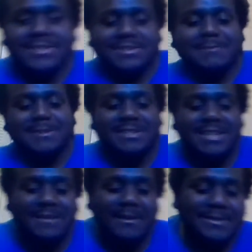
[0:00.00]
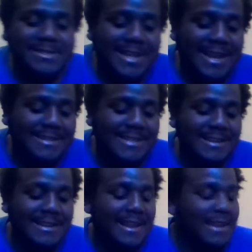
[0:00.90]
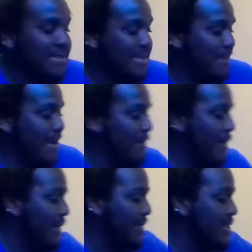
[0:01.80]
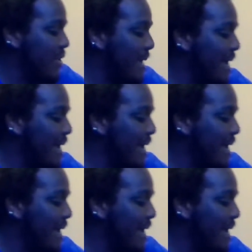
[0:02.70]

especially love how it was Scott's idea to use the pin particles to go back in